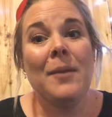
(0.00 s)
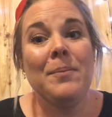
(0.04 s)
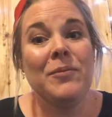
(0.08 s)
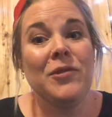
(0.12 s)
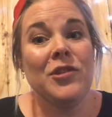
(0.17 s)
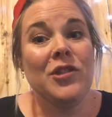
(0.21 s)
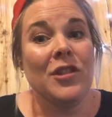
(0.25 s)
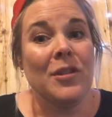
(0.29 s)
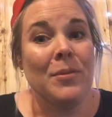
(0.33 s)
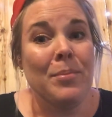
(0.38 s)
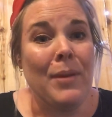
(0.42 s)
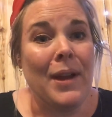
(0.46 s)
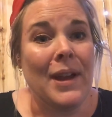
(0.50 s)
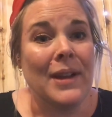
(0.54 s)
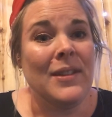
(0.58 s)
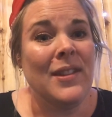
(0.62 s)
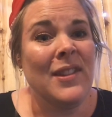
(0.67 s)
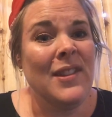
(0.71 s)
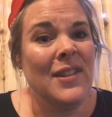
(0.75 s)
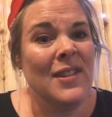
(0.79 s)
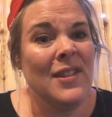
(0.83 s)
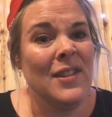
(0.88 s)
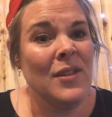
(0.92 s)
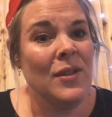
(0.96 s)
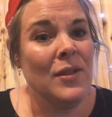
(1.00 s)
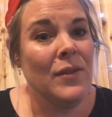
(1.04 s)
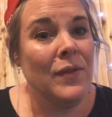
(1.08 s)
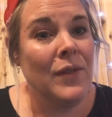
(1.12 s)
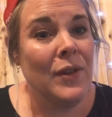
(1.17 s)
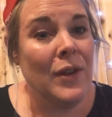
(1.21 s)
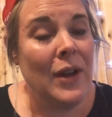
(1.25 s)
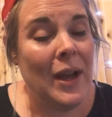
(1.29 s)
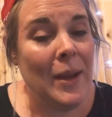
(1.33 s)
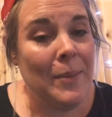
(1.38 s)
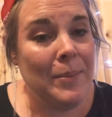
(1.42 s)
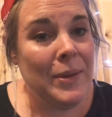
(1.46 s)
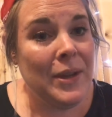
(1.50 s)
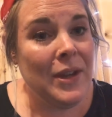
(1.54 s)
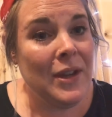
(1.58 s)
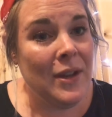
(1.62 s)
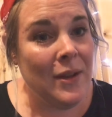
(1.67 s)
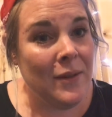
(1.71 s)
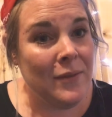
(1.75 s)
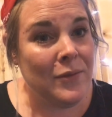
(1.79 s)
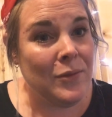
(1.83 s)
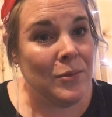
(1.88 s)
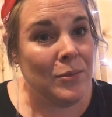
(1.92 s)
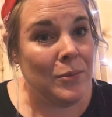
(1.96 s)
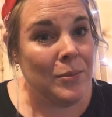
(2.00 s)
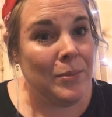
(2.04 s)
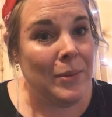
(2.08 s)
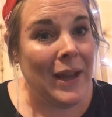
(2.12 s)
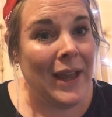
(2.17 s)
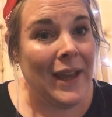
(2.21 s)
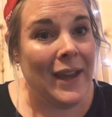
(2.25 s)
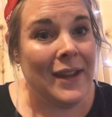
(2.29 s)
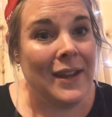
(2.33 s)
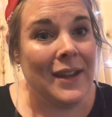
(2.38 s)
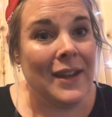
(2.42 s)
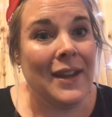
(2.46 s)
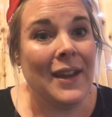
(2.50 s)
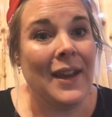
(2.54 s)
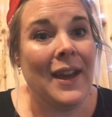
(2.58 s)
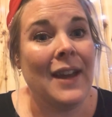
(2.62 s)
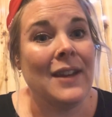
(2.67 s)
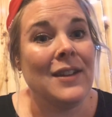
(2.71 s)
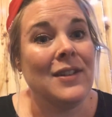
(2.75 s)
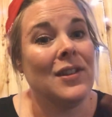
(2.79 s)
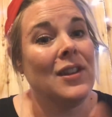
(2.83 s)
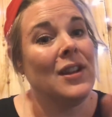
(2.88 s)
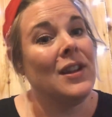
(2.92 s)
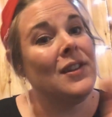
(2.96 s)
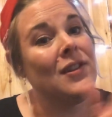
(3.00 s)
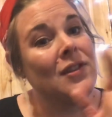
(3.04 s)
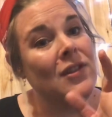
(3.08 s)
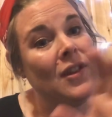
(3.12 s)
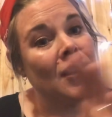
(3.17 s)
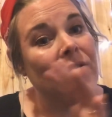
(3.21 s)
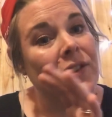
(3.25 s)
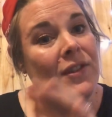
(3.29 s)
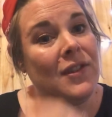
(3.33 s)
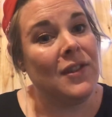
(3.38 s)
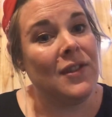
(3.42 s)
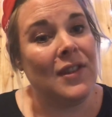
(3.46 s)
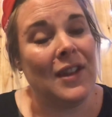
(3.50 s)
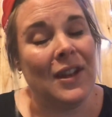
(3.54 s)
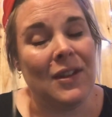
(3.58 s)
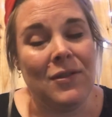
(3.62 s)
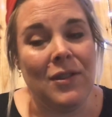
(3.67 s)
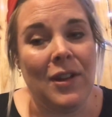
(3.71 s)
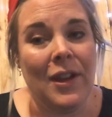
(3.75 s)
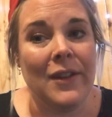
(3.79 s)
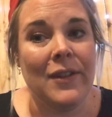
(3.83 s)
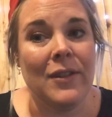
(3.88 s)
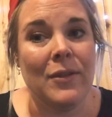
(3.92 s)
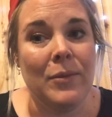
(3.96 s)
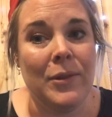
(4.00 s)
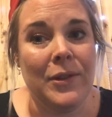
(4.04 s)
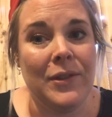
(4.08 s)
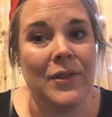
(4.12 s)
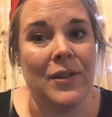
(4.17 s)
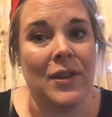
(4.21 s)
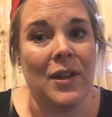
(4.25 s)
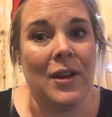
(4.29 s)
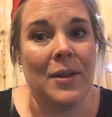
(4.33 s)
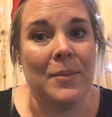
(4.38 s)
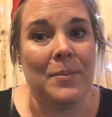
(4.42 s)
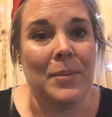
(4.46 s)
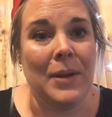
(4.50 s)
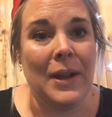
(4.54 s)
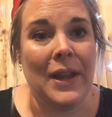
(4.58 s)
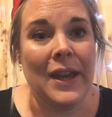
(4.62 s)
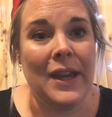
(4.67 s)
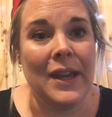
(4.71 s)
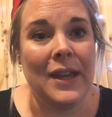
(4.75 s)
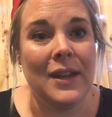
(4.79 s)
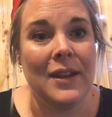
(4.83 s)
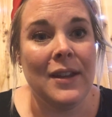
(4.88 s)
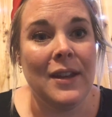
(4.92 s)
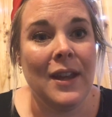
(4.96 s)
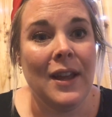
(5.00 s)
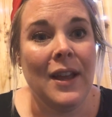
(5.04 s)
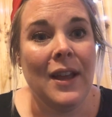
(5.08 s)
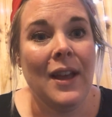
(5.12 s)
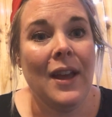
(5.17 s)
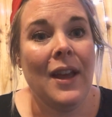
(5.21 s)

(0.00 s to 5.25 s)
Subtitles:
Just practice until you feel happy and comfortable playing it, until it starts to sound like the ones that I'm playing.